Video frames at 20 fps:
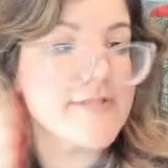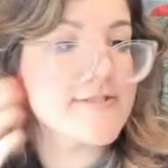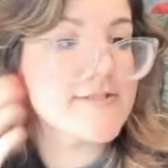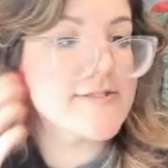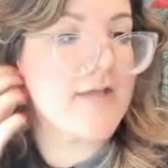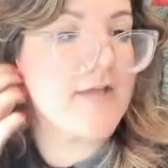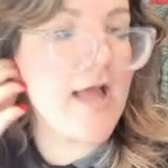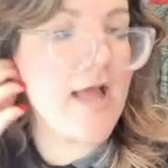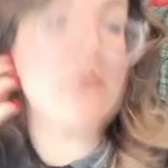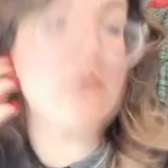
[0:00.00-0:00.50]

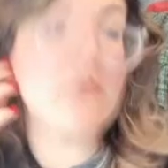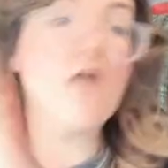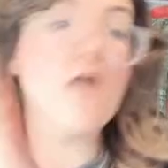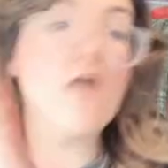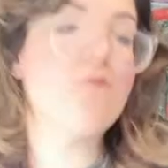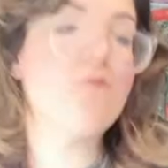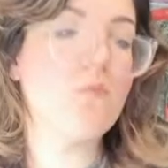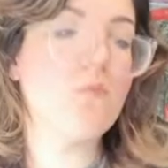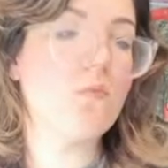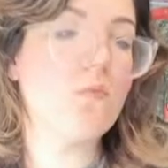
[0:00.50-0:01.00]
I love
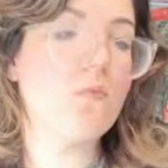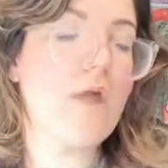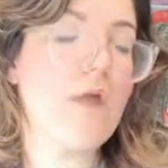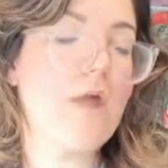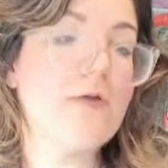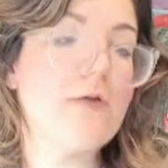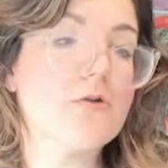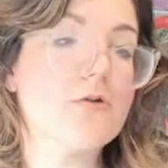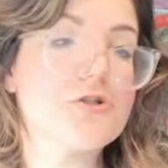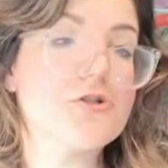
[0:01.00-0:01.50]
White
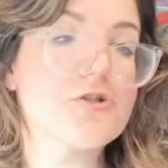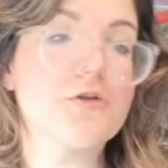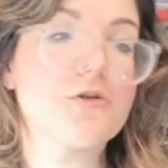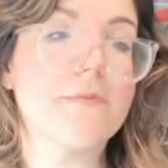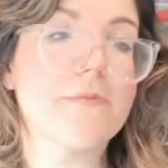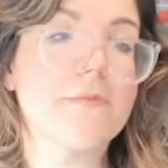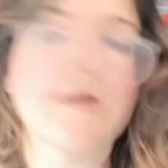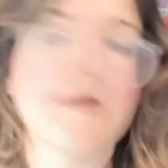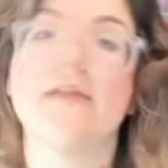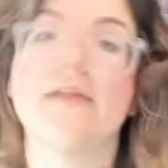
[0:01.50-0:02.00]
Orchard,
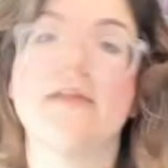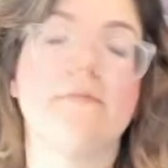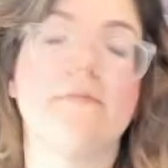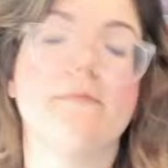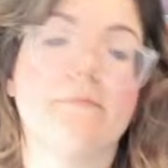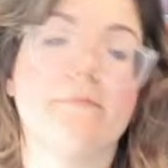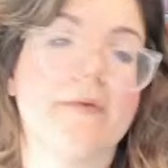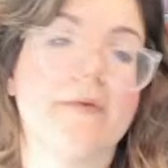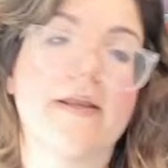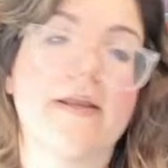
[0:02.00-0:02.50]
but
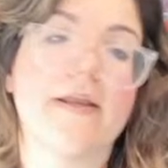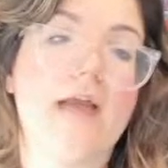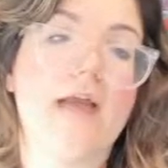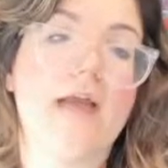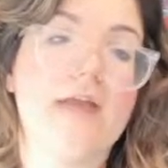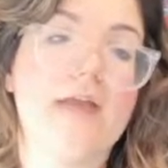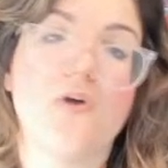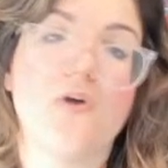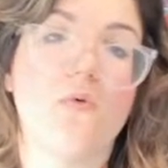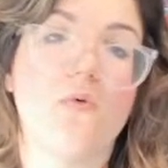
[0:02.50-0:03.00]

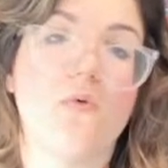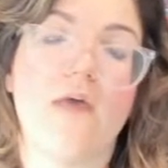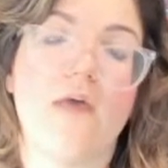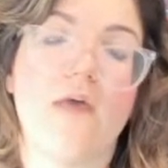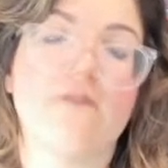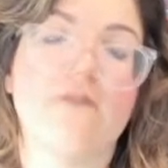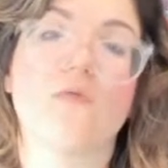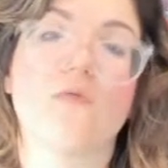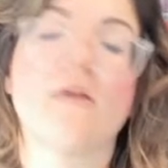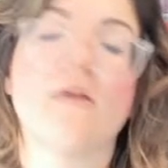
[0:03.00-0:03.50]
I don't
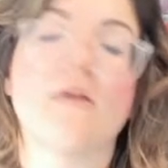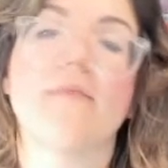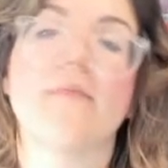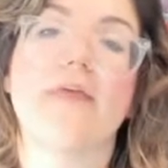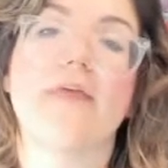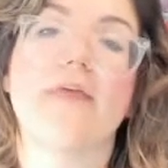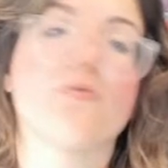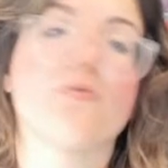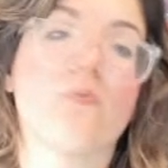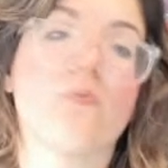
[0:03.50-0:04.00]
ever want to play
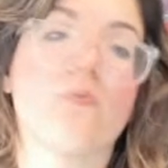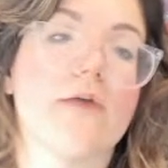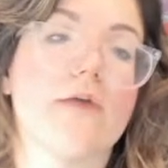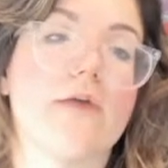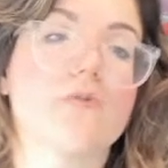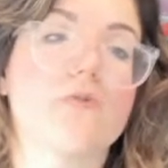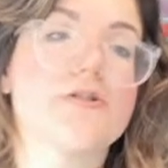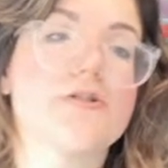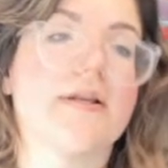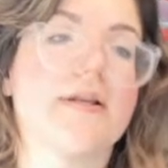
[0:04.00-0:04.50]
through White
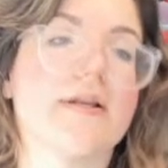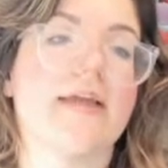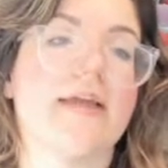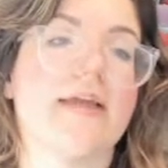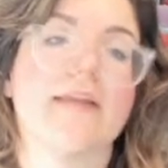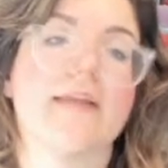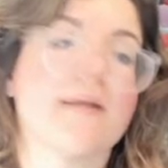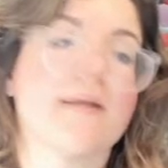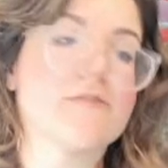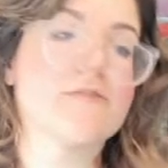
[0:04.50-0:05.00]
Orchard again.
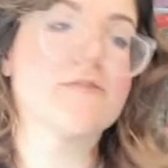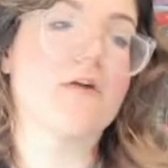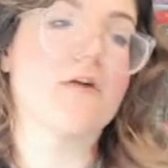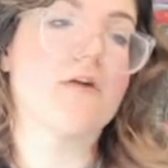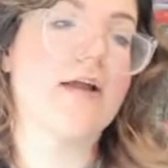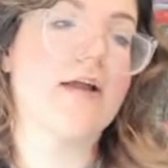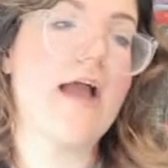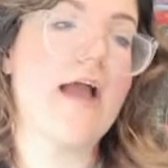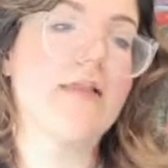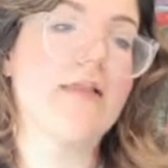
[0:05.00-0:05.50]
Like, I'm
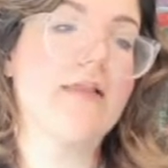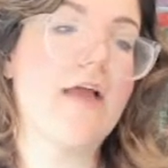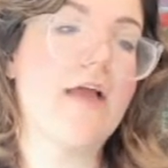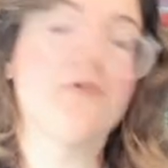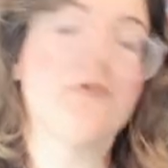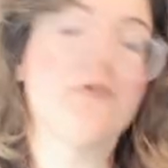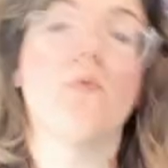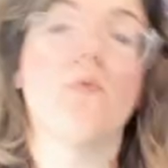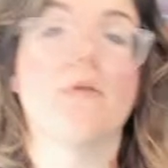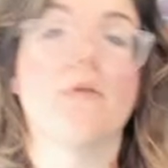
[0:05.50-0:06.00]
sorry. I
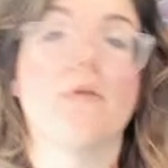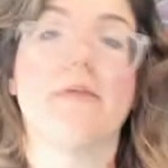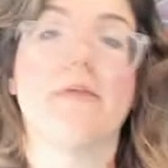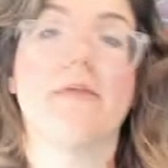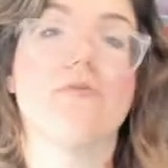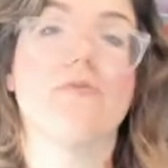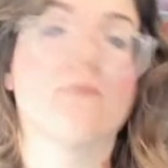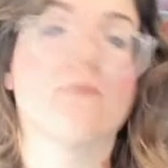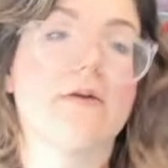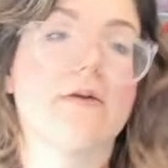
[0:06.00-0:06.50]
don't want to play
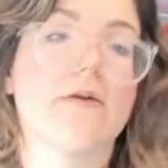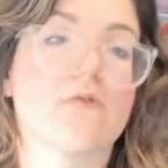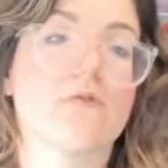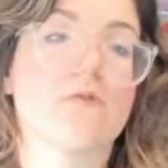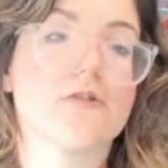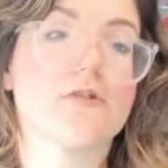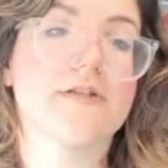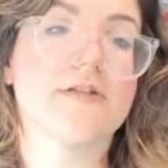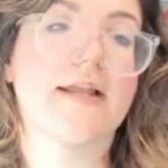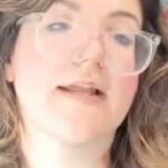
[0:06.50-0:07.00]
through White
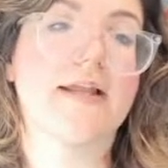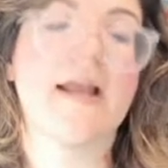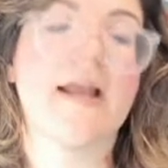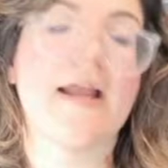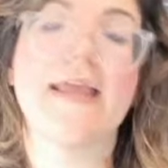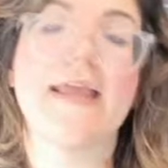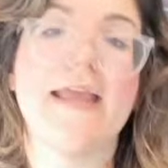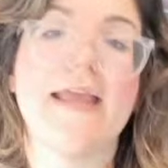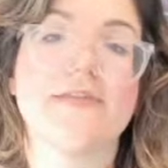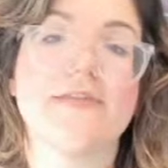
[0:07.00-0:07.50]
Orchard again. I
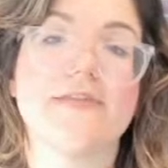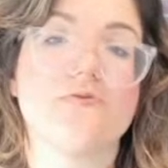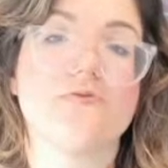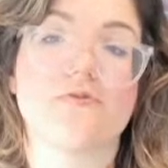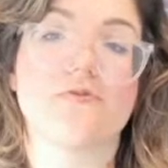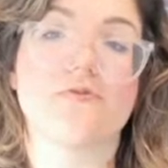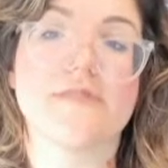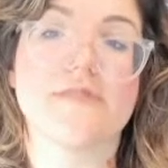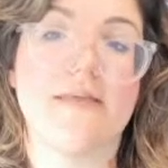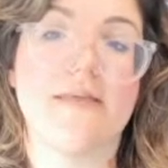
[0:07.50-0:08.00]
can't do
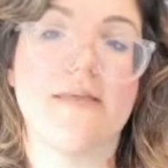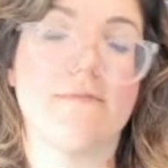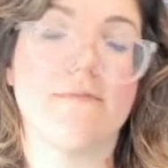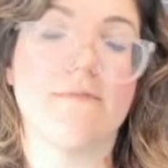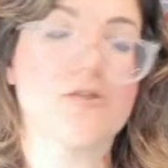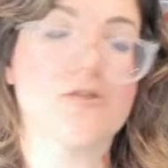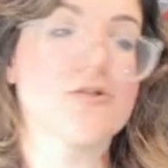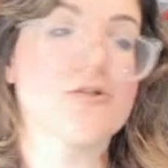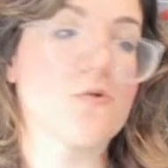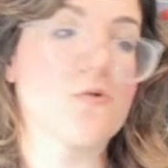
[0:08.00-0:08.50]
those same
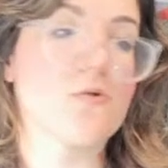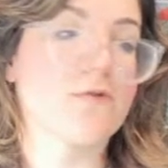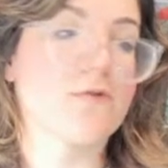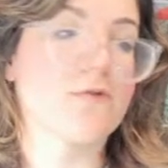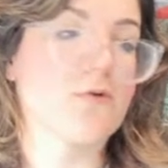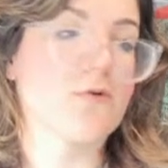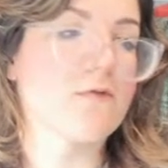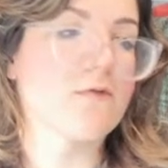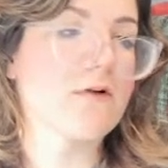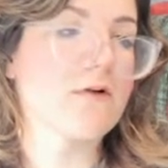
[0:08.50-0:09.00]
missions over
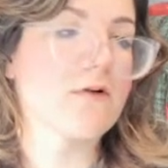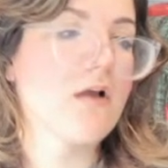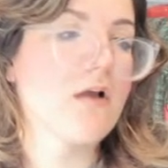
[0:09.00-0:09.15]
and over.